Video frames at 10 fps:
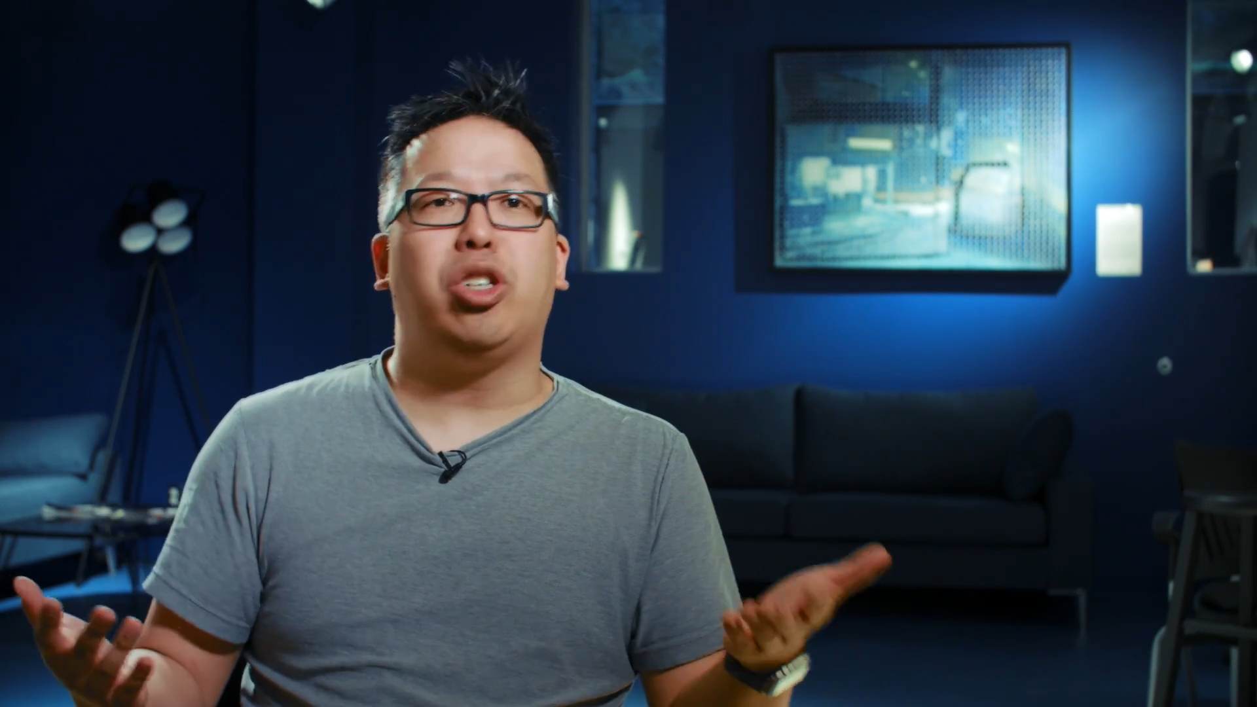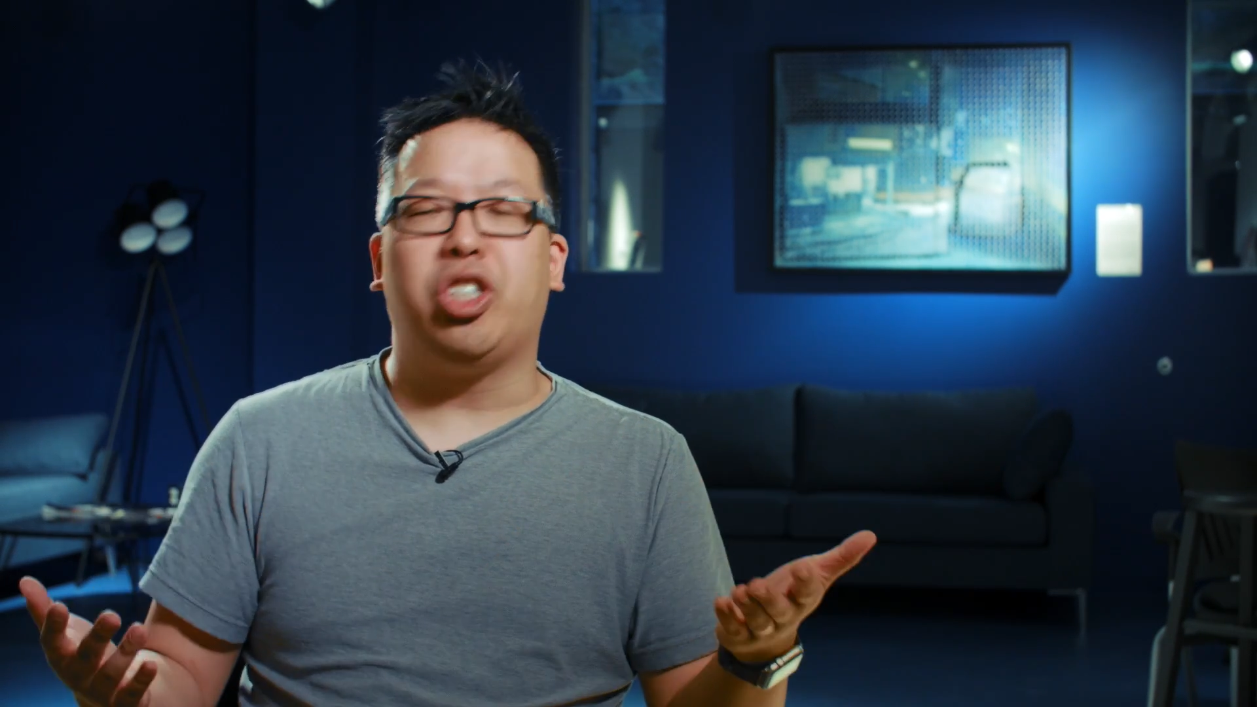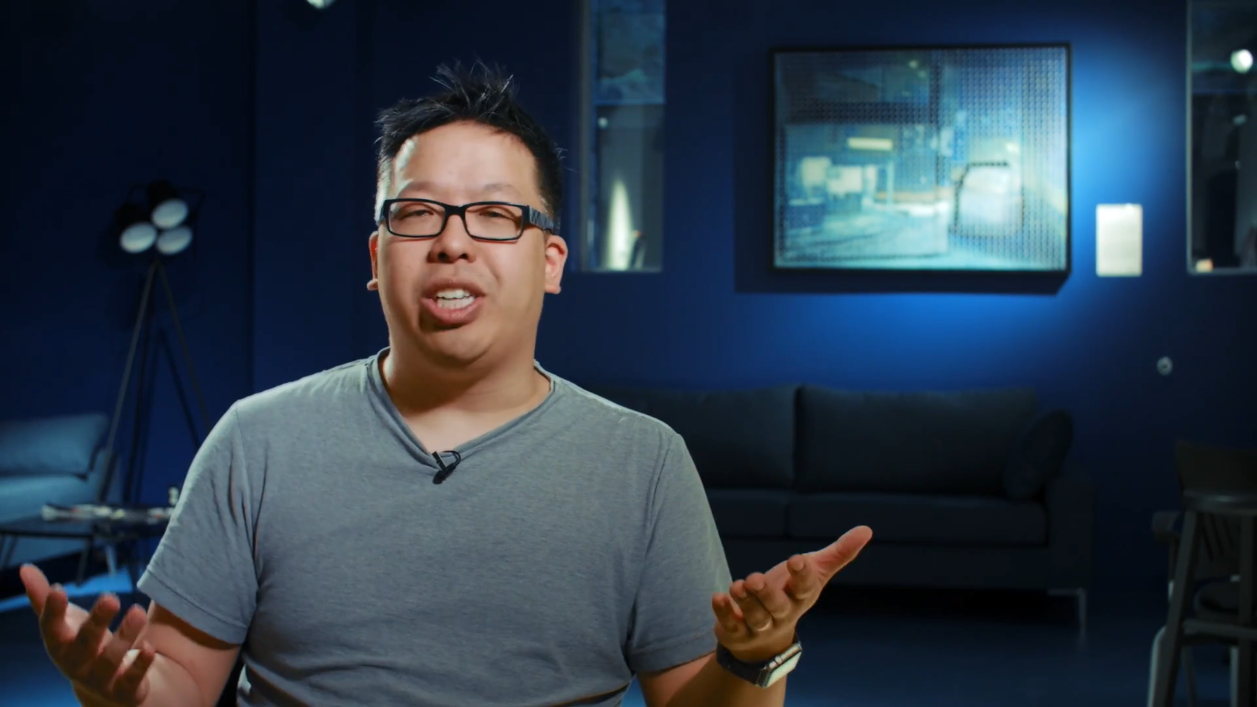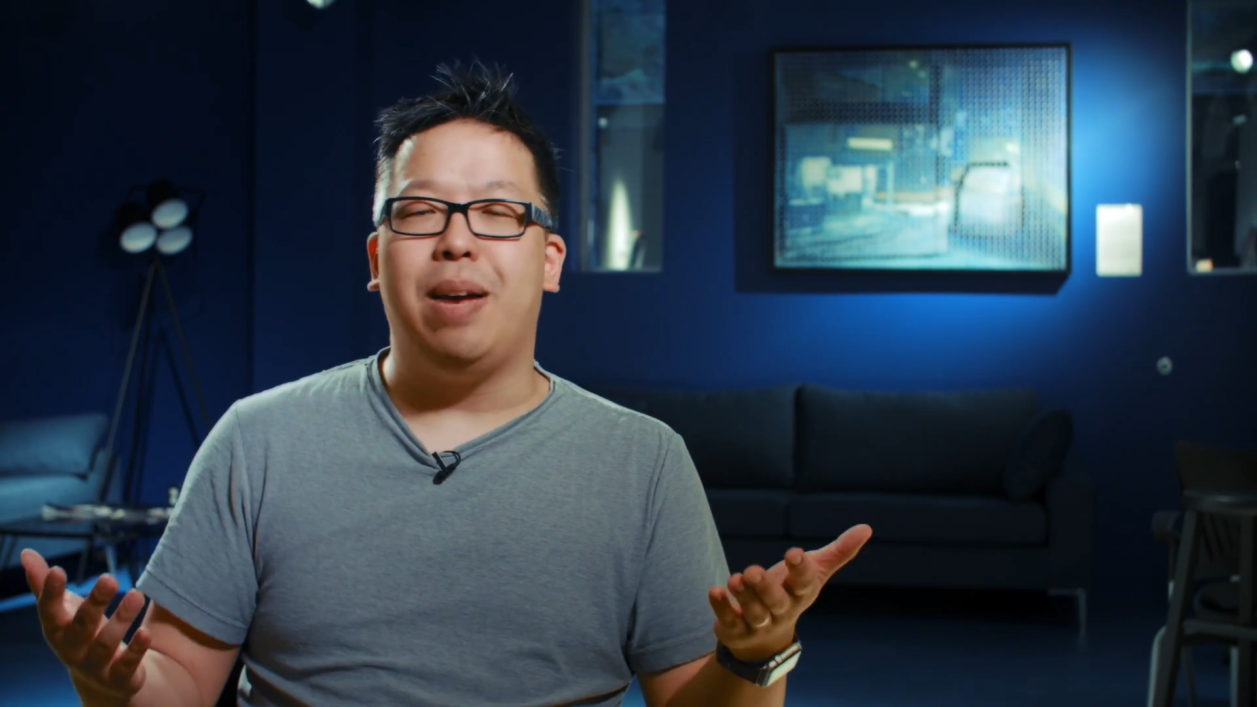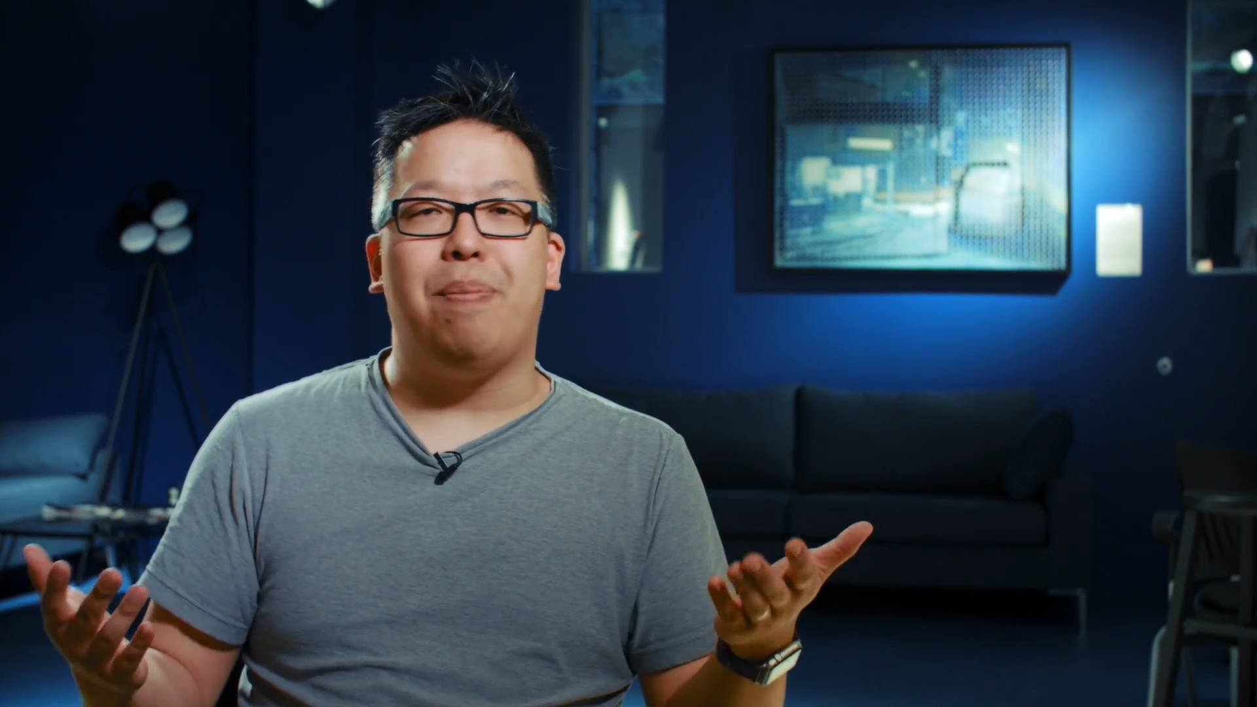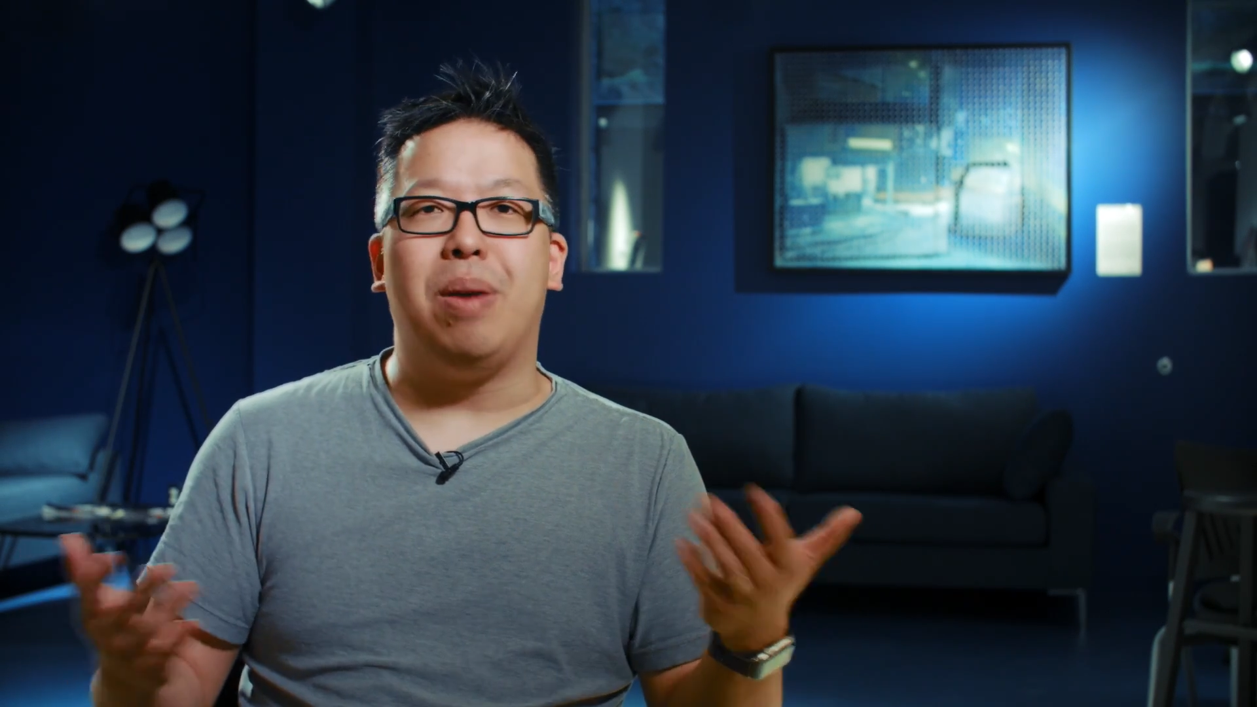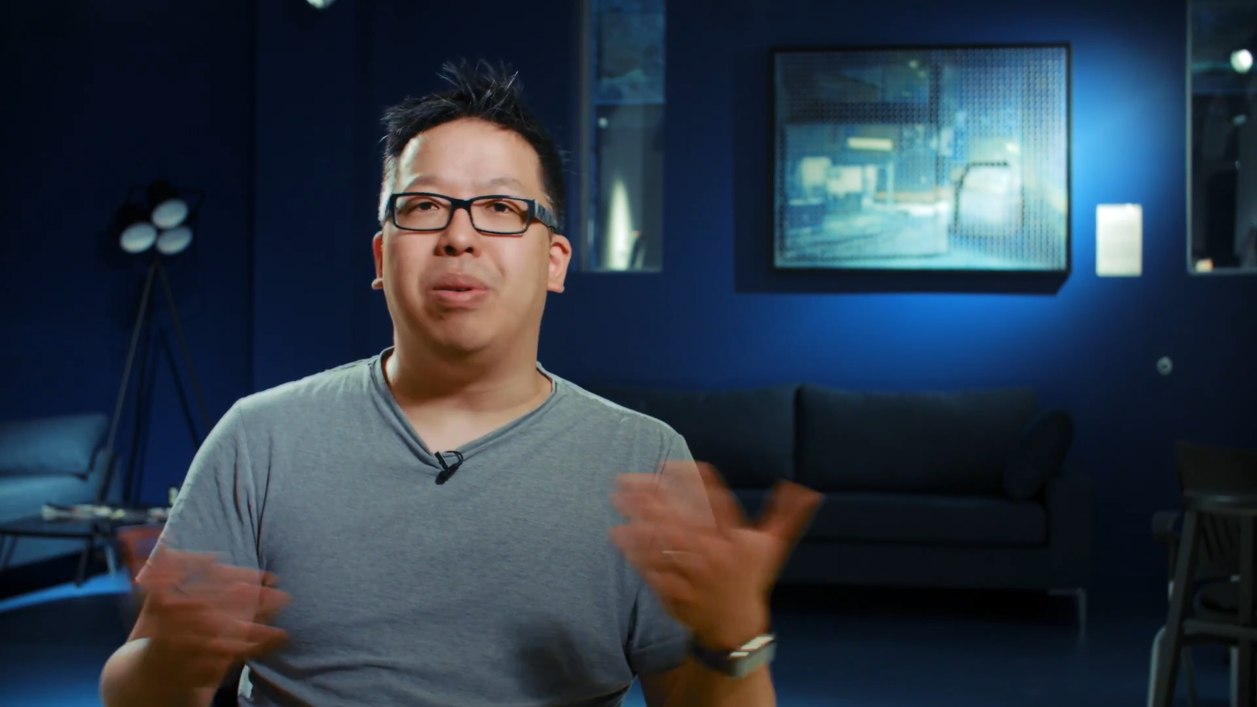cheap.